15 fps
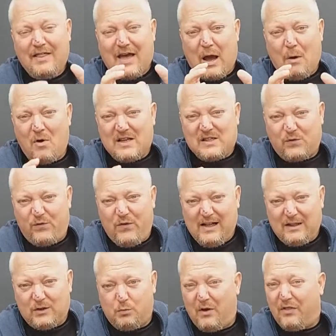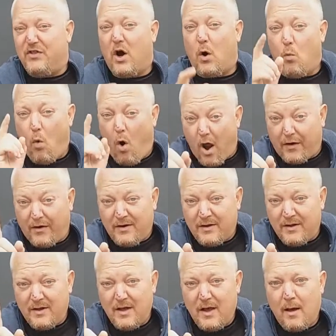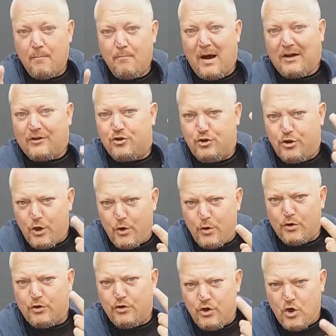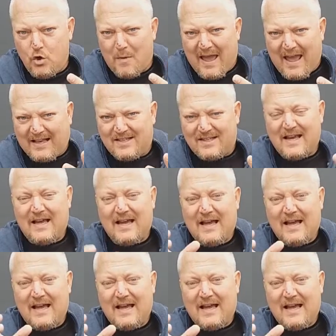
that was filled with not one, but two new makes